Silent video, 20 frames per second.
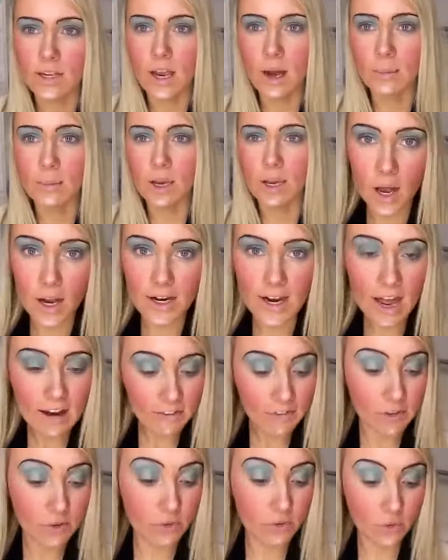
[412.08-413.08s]
Yummy.
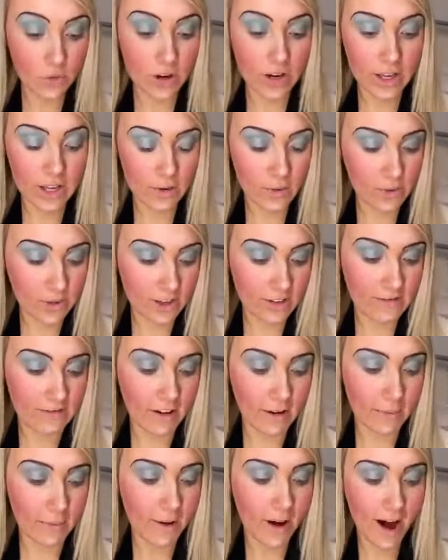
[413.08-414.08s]
Now for the really, really
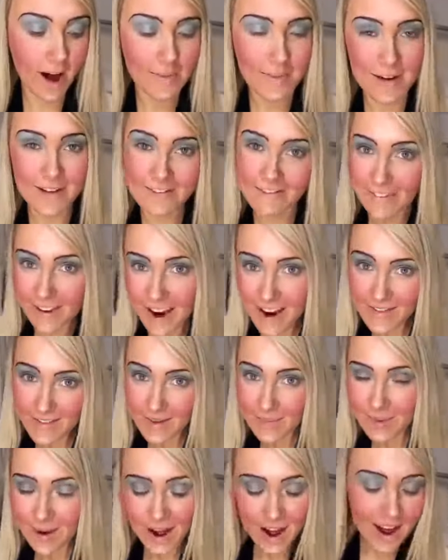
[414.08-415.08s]
fun part, my
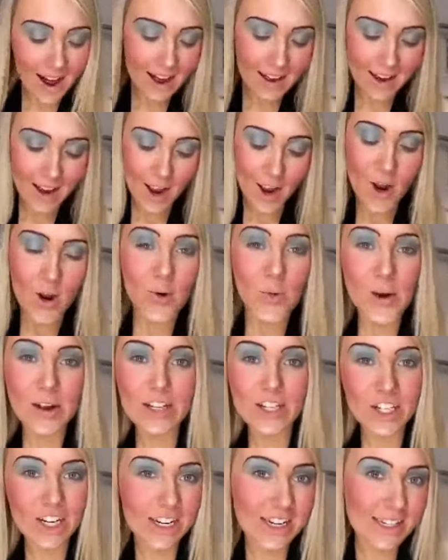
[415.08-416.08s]
favourite part,
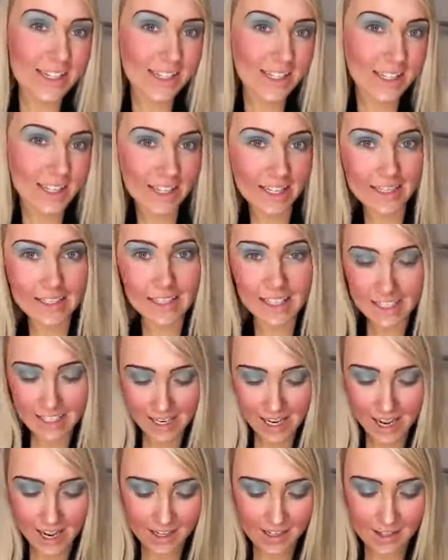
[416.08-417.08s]
which is the
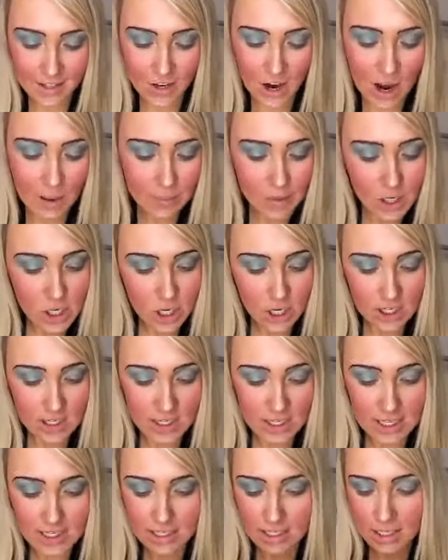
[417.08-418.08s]
glitter. So I'm going to
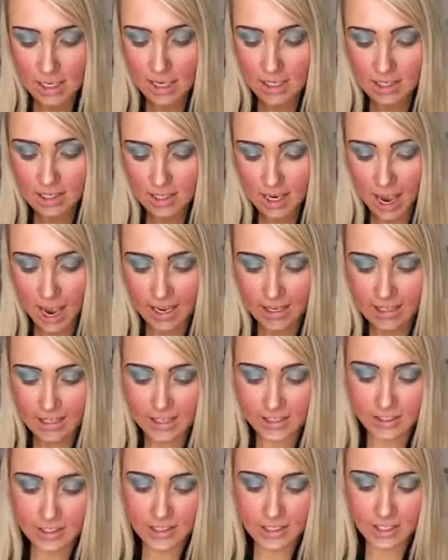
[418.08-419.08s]
use this NYX
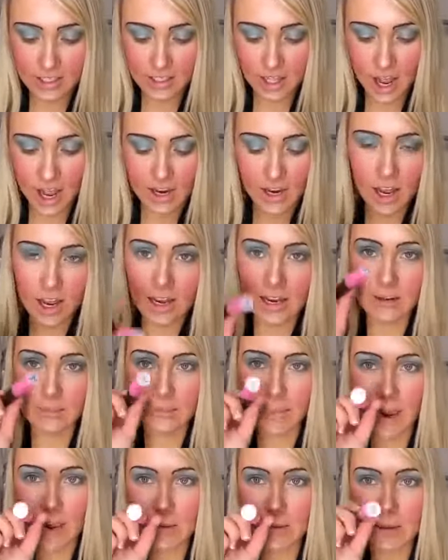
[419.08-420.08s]
Candy Glitter Liner
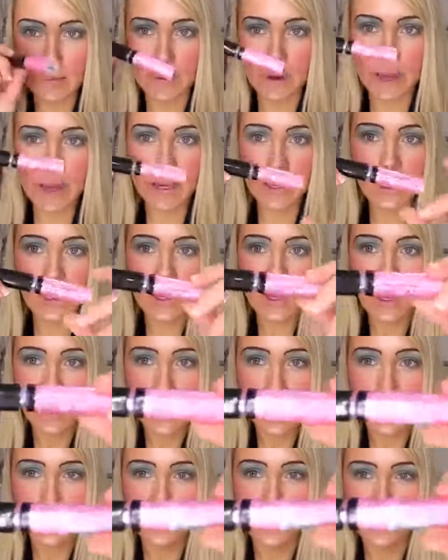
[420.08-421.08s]
in Baby Pink,
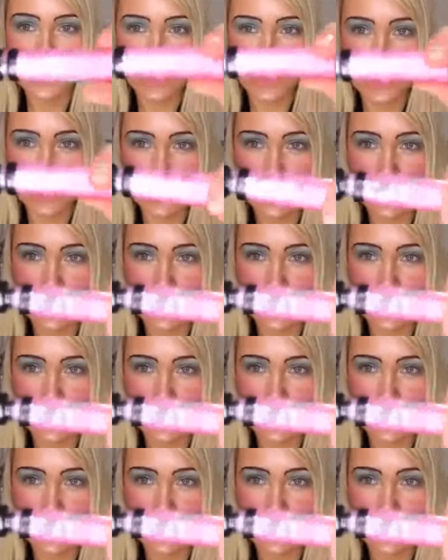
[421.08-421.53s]
which is